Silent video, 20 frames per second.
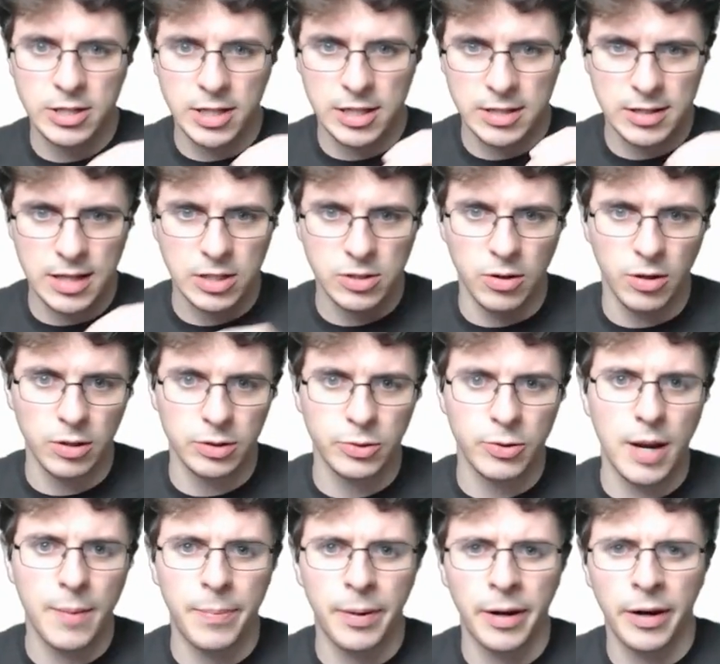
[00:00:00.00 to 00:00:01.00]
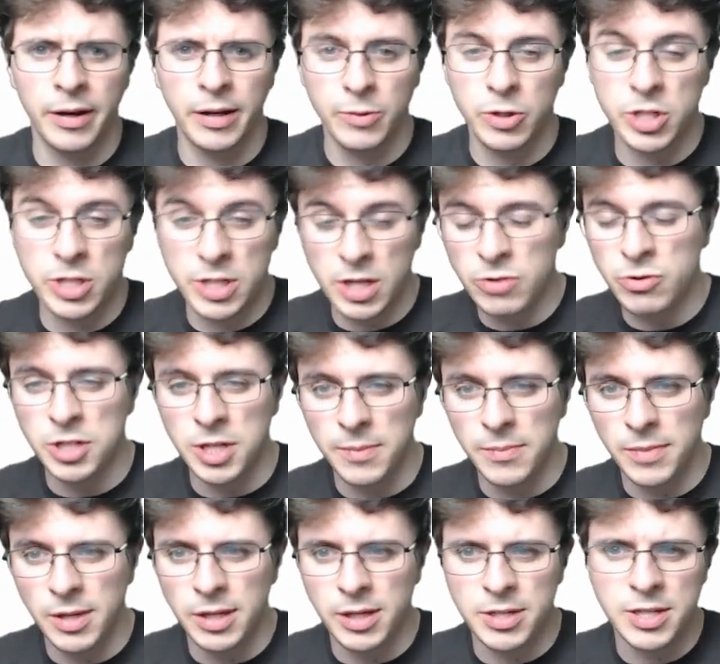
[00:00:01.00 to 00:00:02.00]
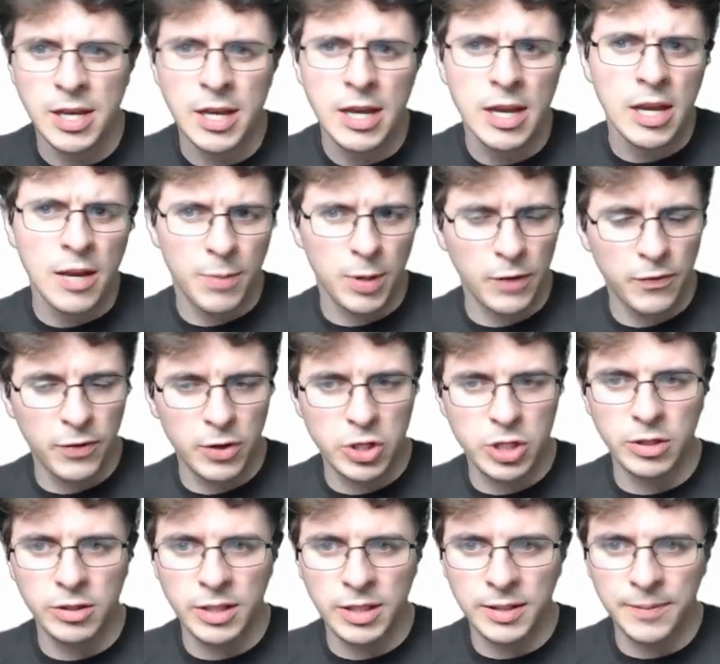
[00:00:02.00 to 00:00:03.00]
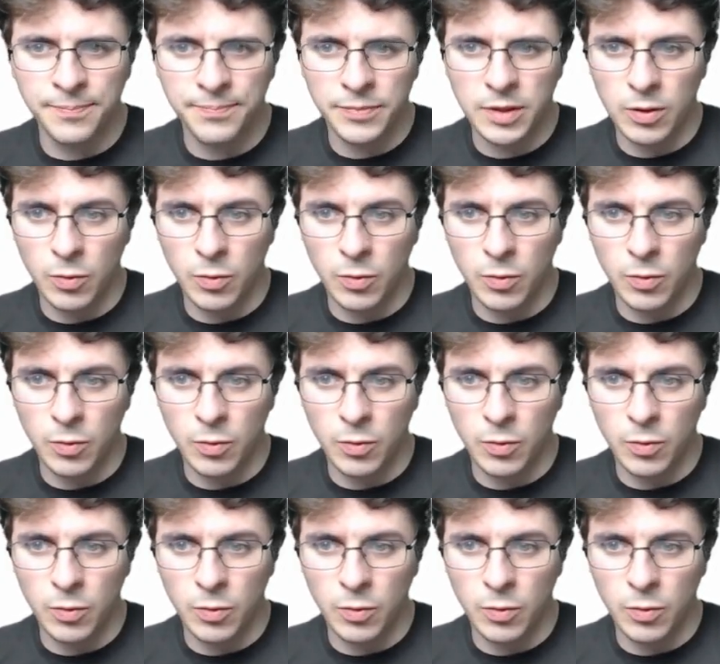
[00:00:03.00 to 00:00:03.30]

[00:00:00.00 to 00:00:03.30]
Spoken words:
That's called grab parrying, which is interesting because perfect shielding,